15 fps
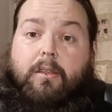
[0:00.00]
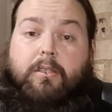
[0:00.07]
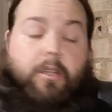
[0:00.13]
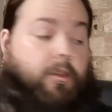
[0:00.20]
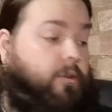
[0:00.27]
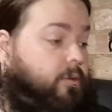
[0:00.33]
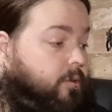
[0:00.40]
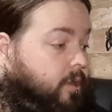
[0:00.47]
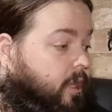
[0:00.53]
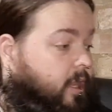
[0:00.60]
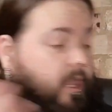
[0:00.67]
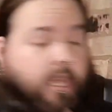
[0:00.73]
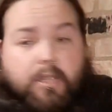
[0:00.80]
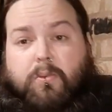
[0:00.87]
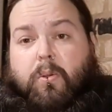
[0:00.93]
So
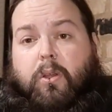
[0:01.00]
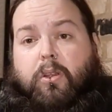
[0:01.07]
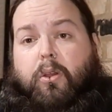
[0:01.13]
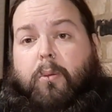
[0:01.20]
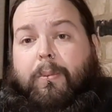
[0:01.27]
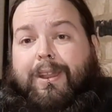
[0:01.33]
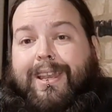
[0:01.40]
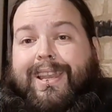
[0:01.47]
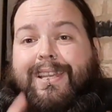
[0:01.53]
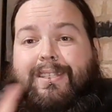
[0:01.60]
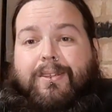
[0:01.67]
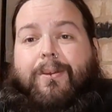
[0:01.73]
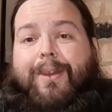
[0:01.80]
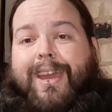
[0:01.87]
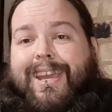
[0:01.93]
that's what I got, but let's
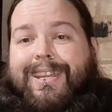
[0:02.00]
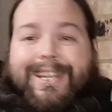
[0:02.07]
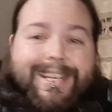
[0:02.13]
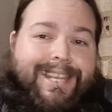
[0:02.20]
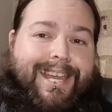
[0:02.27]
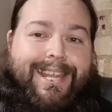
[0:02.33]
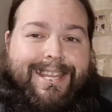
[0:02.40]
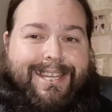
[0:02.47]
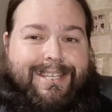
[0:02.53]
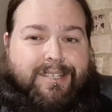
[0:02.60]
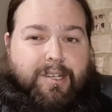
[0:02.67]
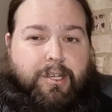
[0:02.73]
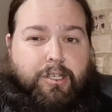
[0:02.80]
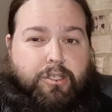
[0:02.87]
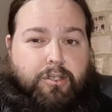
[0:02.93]
go ahead and get these
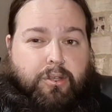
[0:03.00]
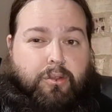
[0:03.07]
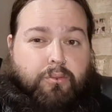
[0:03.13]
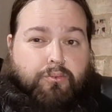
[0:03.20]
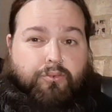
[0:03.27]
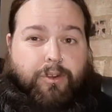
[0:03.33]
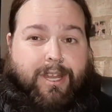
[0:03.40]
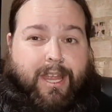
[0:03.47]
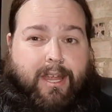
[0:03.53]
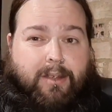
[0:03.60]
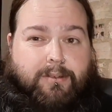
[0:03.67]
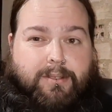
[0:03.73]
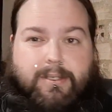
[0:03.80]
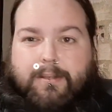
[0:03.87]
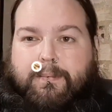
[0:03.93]
guys
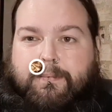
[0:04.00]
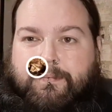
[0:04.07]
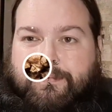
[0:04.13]
rehoused.